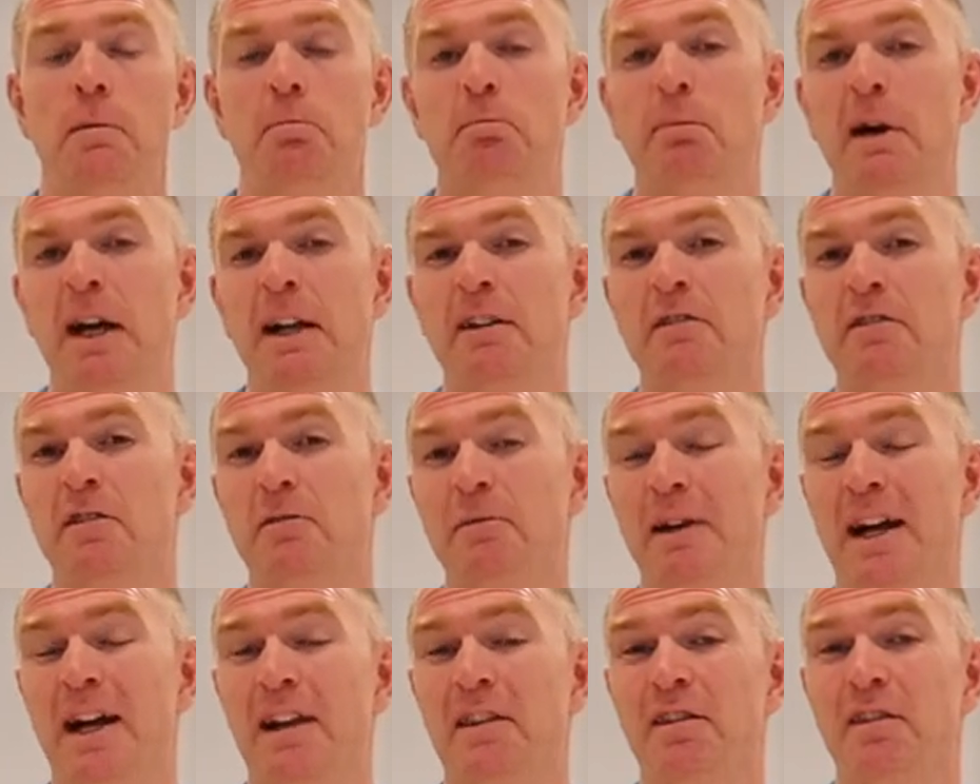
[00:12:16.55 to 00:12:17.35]
bake for
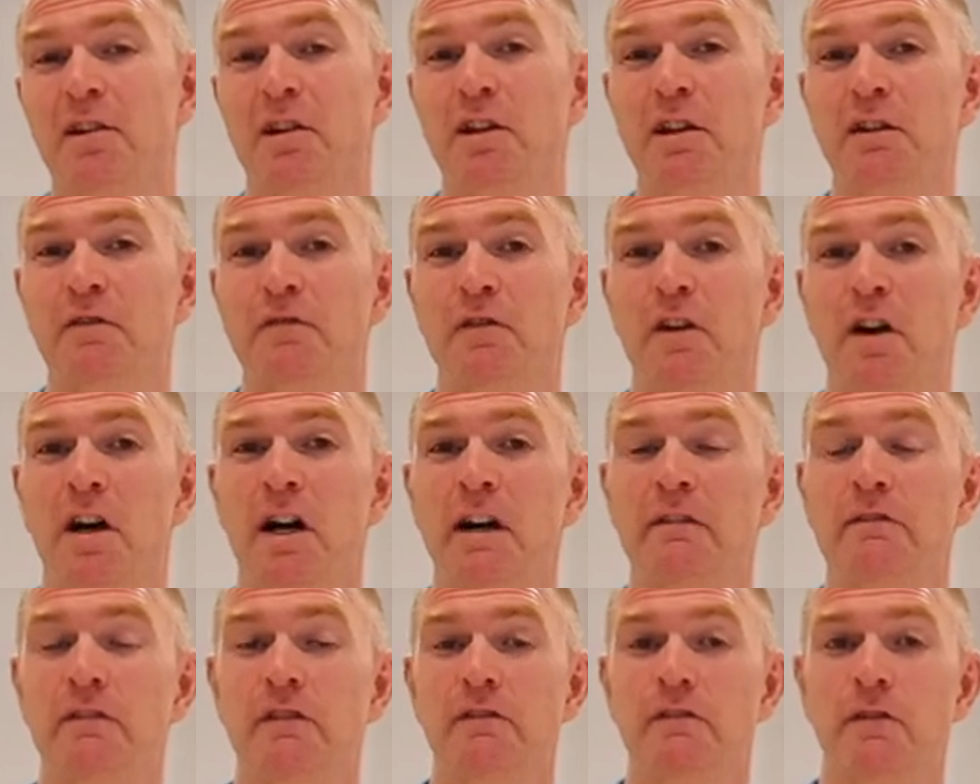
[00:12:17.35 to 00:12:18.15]
about
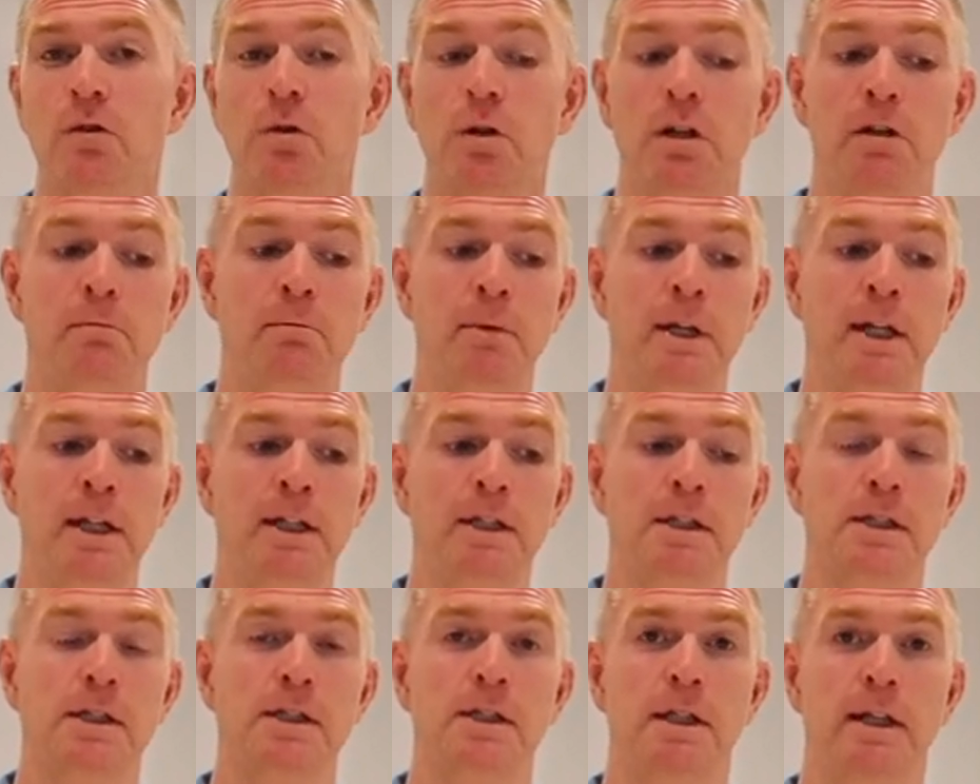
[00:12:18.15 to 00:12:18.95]
35 to 40
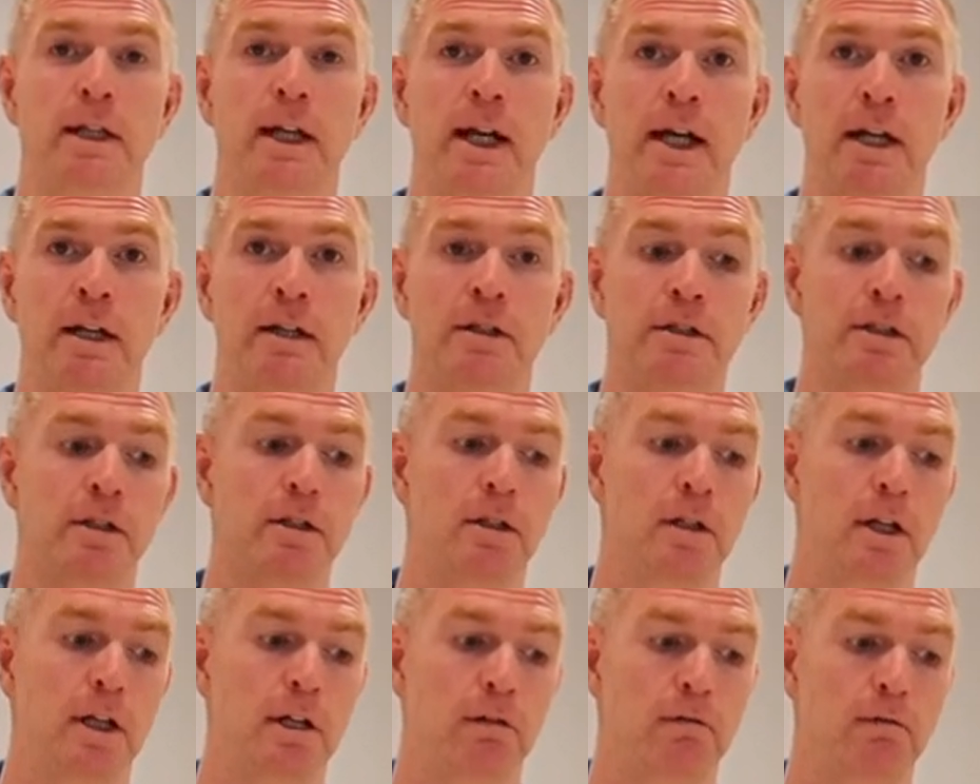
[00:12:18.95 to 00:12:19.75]
minutes, again until
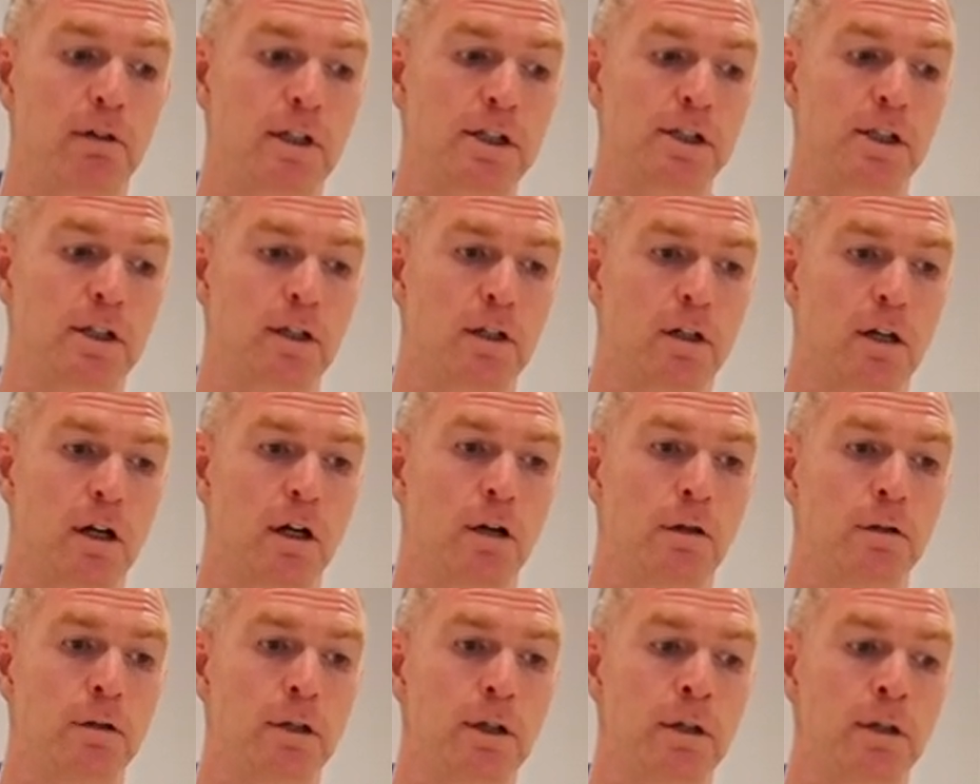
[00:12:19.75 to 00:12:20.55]
they're risen and
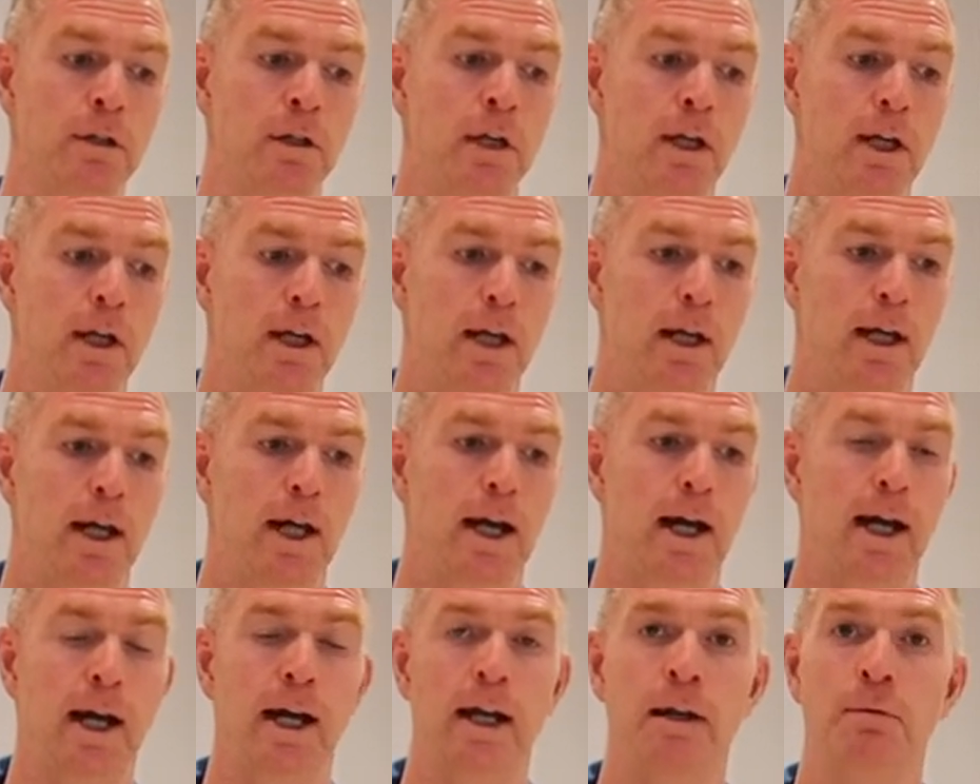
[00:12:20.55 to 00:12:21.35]
golden,
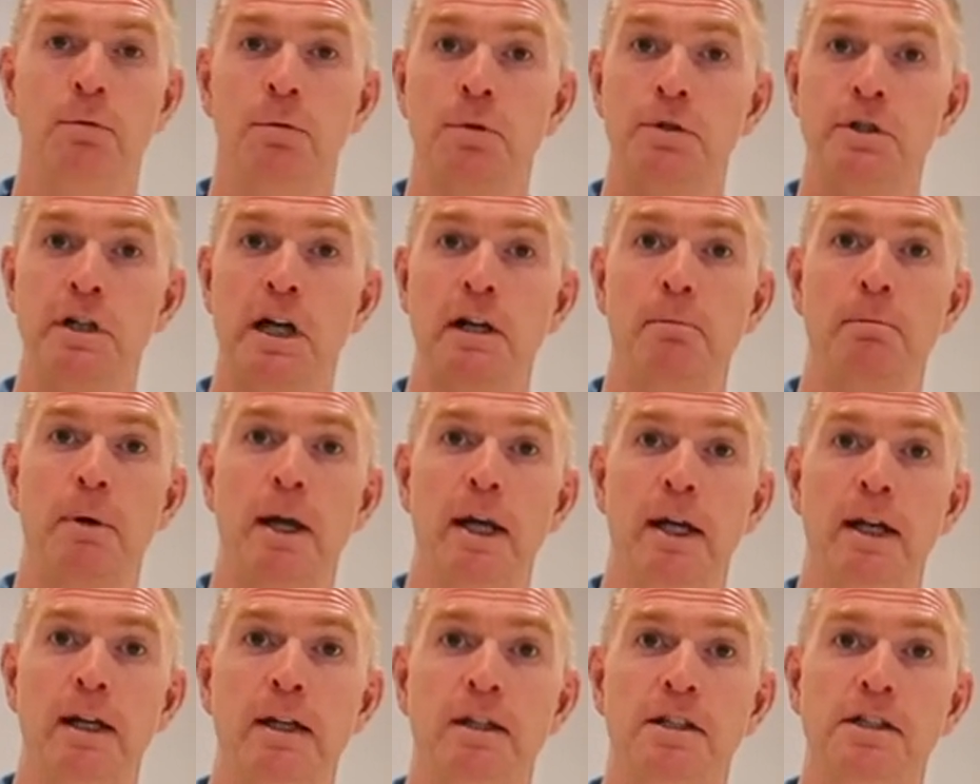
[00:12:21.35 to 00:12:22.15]
and we'll check
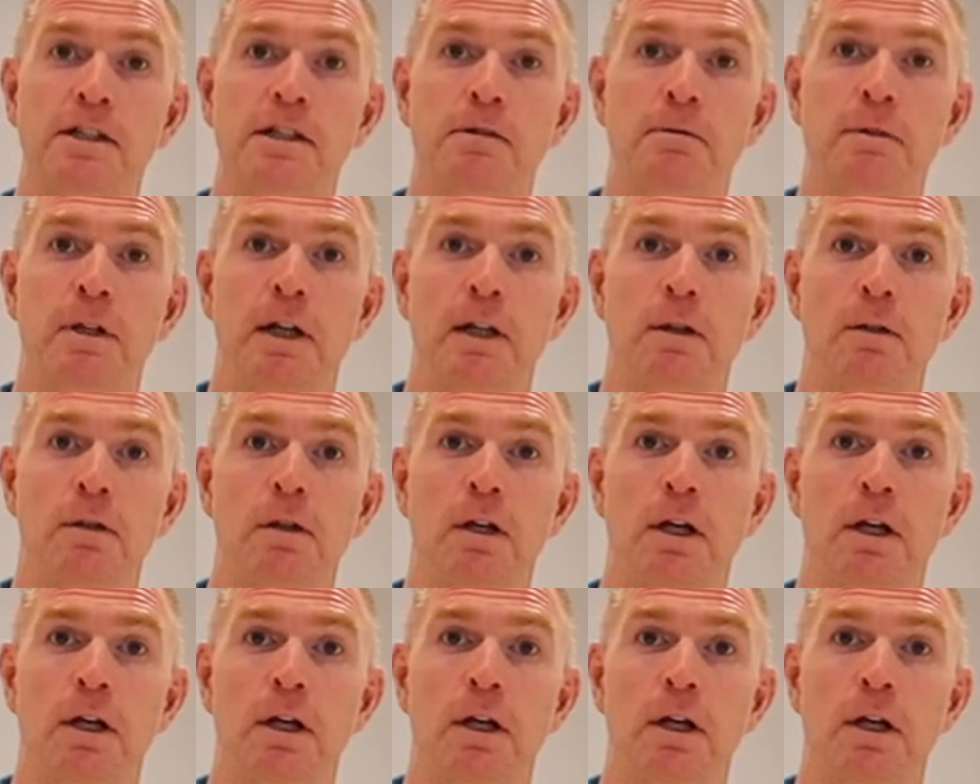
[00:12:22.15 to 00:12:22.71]
back in and see what they look